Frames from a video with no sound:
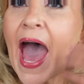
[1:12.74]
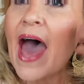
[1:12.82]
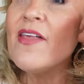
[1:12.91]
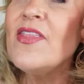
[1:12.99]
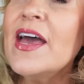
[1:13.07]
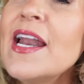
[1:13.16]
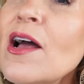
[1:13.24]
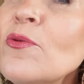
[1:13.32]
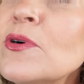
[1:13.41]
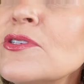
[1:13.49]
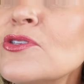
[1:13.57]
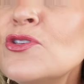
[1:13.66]
And then I
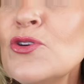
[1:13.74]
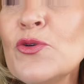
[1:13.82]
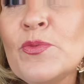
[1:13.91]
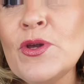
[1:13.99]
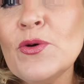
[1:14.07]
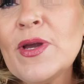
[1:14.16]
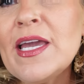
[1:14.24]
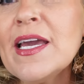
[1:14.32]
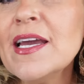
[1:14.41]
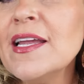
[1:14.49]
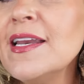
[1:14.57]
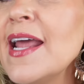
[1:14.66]
will zoom you
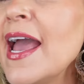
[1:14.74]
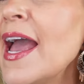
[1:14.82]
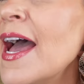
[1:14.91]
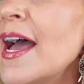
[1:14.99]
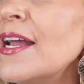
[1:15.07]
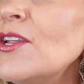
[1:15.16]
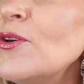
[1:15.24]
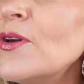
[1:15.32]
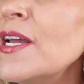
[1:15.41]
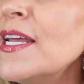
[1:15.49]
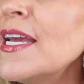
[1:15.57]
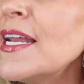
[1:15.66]
in and you
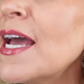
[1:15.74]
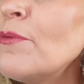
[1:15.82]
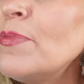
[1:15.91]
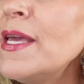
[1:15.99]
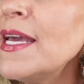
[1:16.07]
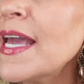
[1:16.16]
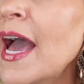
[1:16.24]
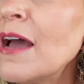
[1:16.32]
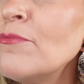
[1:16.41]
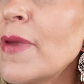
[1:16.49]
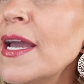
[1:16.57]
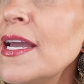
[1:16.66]
can get a peek
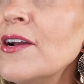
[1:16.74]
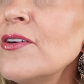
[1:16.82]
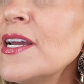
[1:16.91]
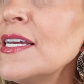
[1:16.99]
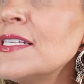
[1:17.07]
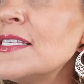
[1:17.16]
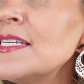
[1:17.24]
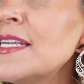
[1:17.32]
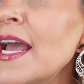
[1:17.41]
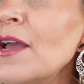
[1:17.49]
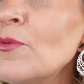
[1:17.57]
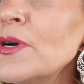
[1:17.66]
at my earrings
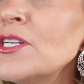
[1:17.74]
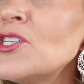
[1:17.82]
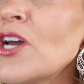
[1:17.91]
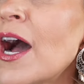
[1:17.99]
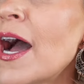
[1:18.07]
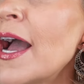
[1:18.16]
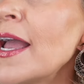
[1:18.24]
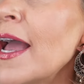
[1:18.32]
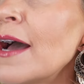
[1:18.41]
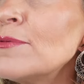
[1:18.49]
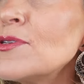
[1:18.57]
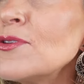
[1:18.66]
today, which I
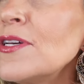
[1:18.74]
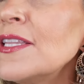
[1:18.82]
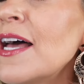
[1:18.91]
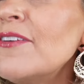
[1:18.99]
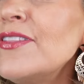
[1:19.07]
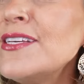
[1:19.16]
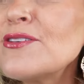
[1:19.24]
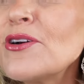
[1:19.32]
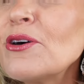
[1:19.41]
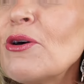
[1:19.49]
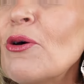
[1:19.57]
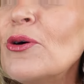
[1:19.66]
absolutely love. These are
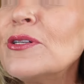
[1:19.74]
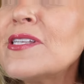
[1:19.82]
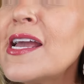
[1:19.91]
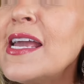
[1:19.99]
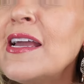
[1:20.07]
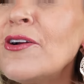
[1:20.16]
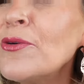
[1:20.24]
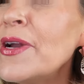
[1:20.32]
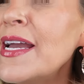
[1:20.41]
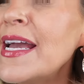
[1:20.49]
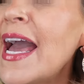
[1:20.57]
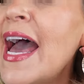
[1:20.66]
a gold
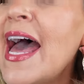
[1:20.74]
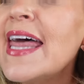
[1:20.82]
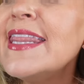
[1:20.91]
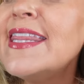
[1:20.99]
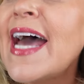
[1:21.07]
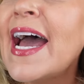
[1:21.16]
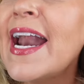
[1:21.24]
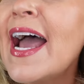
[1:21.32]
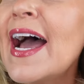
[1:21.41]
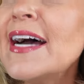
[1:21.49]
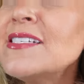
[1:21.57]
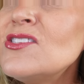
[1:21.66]
earring that
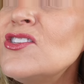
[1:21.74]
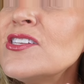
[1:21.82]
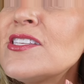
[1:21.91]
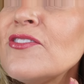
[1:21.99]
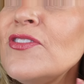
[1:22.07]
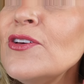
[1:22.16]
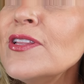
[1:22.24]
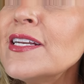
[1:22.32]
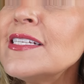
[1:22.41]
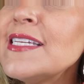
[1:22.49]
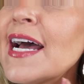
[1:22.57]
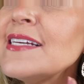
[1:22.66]
has just a few
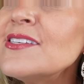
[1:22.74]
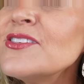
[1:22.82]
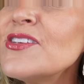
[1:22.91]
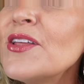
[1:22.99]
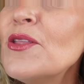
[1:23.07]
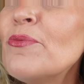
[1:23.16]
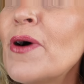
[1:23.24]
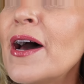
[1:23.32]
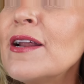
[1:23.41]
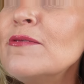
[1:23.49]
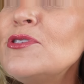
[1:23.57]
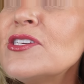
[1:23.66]
little tassels on the
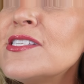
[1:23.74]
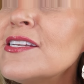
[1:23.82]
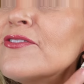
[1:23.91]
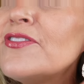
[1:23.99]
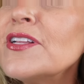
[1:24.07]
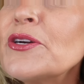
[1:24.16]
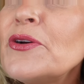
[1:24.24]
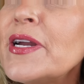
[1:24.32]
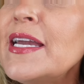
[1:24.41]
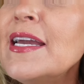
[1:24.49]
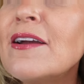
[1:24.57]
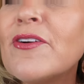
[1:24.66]
bottom, just a
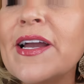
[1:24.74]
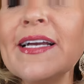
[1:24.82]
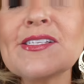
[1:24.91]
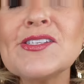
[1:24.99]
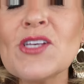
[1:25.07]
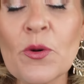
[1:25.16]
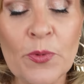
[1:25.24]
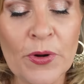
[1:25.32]
filigree earring, so